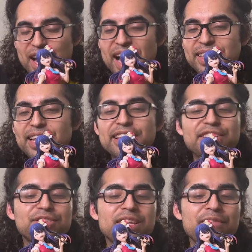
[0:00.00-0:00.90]
I think they
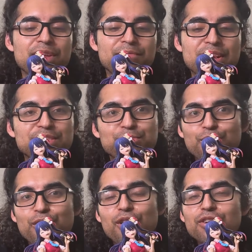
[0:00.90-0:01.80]
should definitely invest
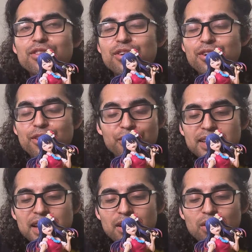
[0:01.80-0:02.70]
more on their
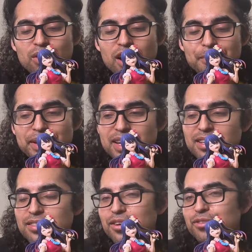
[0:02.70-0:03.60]
Tenitol line,
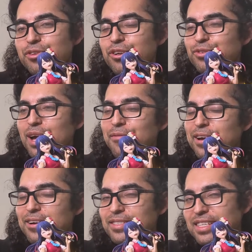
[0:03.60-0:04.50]
because their Trio
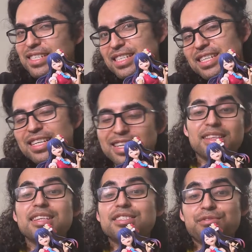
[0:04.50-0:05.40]
Tri-figures, like,
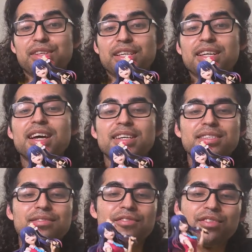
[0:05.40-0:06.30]
this is really nice
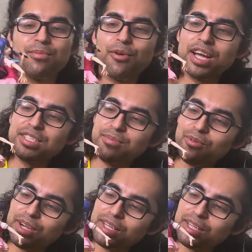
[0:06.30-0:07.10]
for the price point.